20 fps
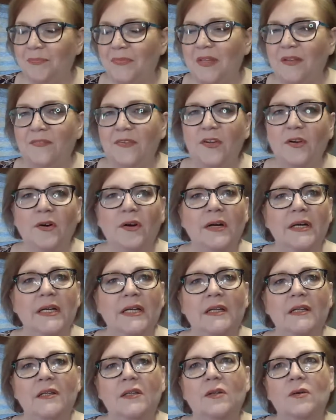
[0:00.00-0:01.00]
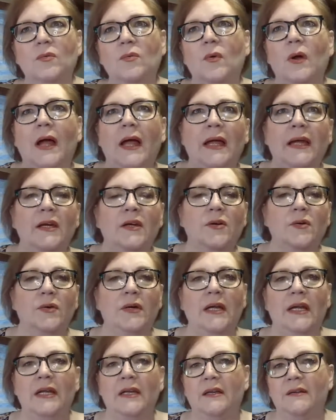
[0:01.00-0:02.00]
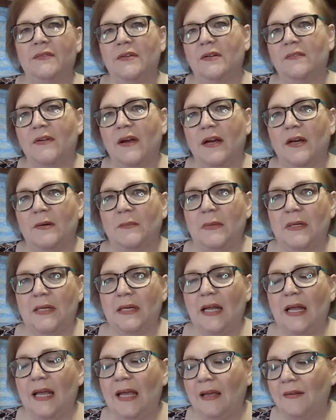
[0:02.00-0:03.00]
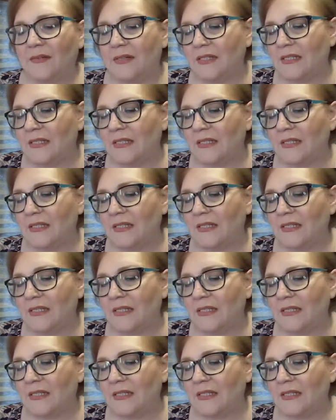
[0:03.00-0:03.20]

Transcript: If you aren't in the right creative environment, and I have